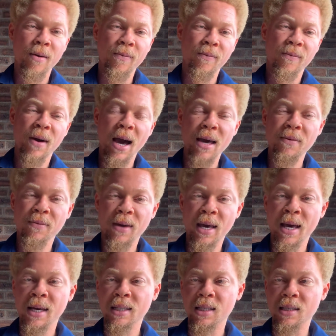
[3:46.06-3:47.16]

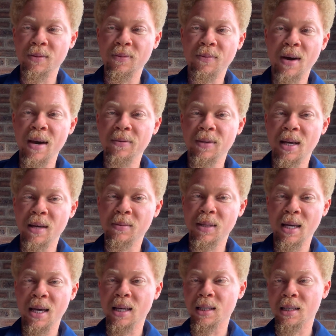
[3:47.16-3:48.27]
5x is 5 times
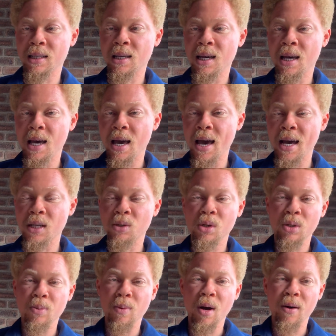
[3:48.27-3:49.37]
x. X
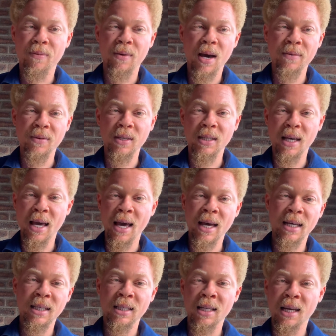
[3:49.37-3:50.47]
raised to power 5 is
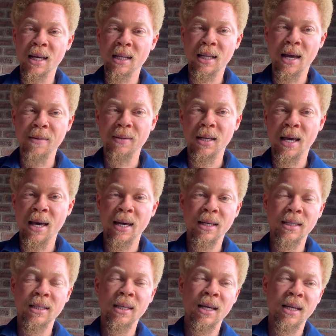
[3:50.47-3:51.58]
x times
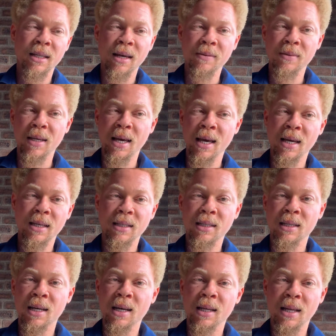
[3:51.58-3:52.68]
x times x
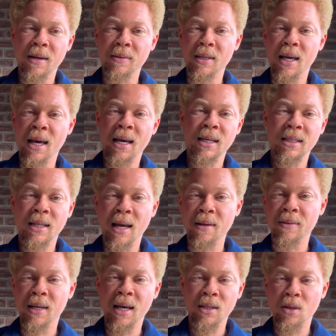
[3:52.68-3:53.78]
times x
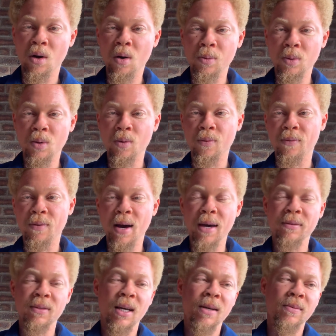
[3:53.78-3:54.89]
times x, up to
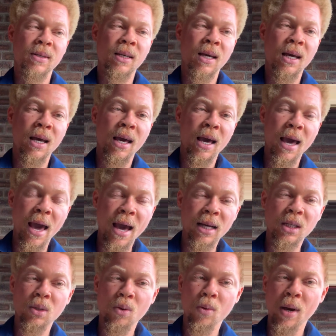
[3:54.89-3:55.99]
5 times.
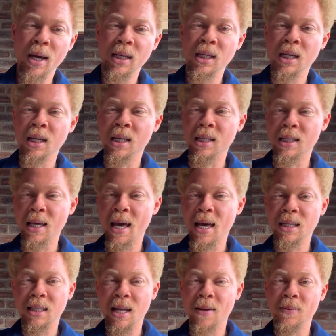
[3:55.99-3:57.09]
X squared is
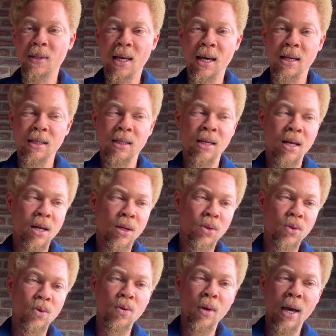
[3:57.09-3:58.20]
x times x.
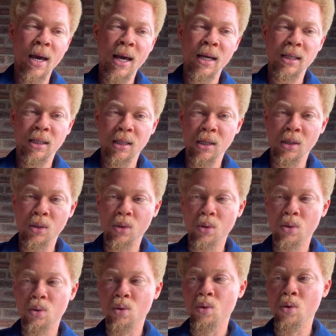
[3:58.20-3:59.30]
2x is
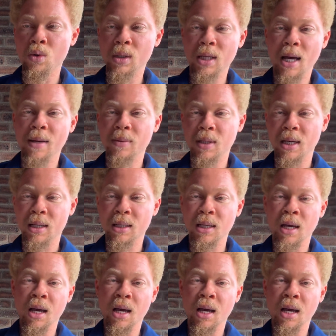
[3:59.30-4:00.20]
2 times x.